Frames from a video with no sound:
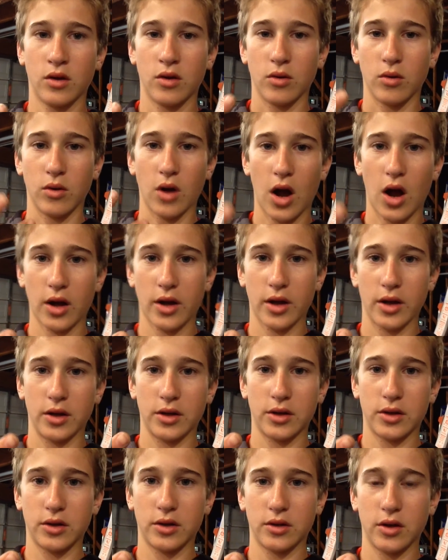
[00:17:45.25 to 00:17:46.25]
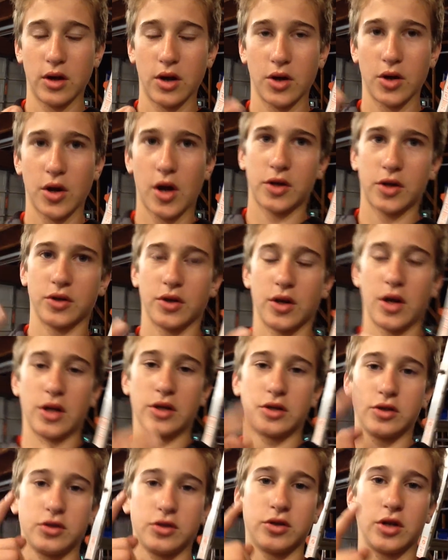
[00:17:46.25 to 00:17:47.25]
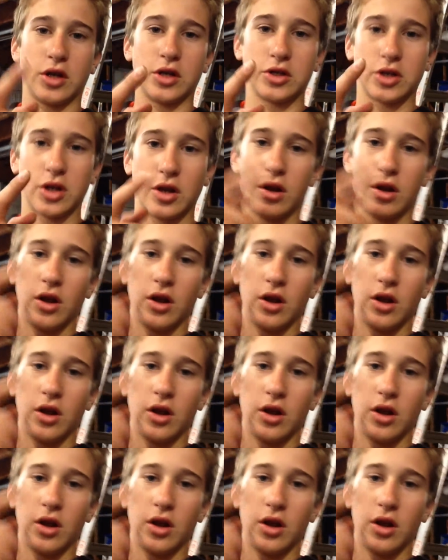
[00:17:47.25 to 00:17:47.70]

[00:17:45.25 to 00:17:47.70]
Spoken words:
rocket, actually I should change that,